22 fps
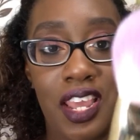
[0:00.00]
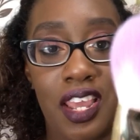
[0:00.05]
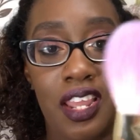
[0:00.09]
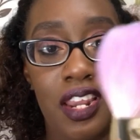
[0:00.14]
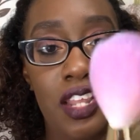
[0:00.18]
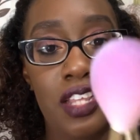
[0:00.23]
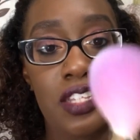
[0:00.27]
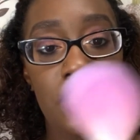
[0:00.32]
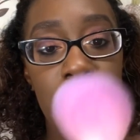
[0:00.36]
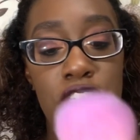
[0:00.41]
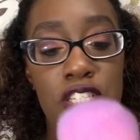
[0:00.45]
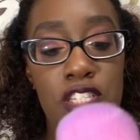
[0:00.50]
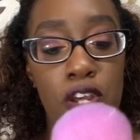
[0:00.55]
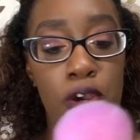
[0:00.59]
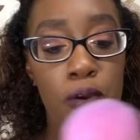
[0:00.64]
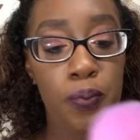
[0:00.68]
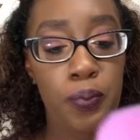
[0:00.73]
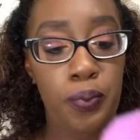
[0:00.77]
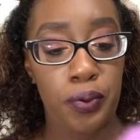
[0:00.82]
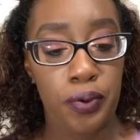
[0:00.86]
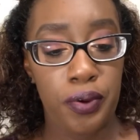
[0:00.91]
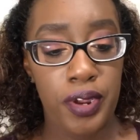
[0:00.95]
And it's
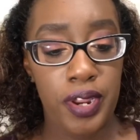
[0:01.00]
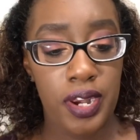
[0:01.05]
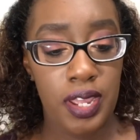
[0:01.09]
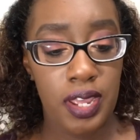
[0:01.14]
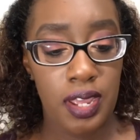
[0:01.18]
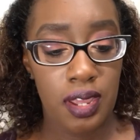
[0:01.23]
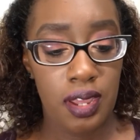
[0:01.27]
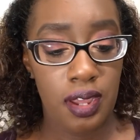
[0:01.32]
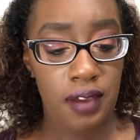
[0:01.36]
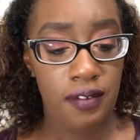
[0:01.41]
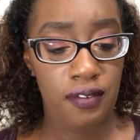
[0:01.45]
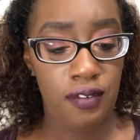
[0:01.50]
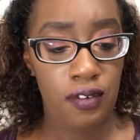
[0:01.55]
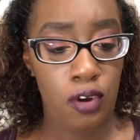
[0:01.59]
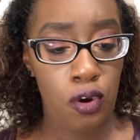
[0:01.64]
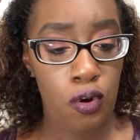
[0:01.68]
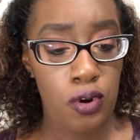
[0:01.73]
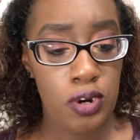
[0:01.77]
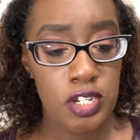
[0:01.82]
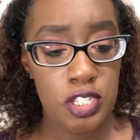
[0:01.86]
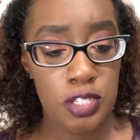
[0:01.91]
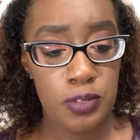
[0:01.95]
so pretty. Of
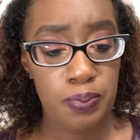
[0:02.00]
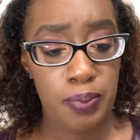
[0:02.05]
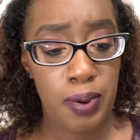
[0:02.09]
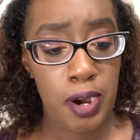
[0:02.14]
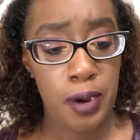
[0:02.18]
course,